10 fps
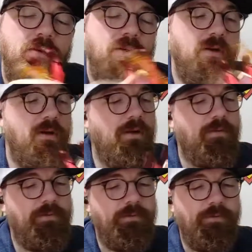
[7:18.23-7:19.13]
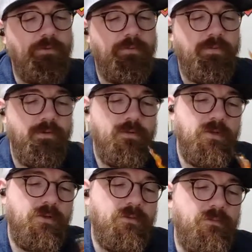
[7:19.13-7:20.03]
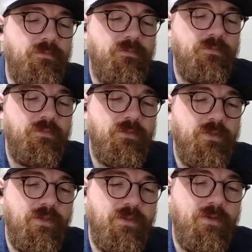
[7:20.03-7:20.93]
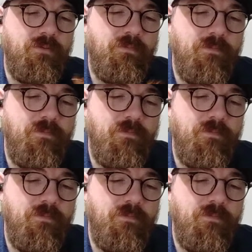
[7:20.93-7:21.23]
But ooh, there we go. Yeah.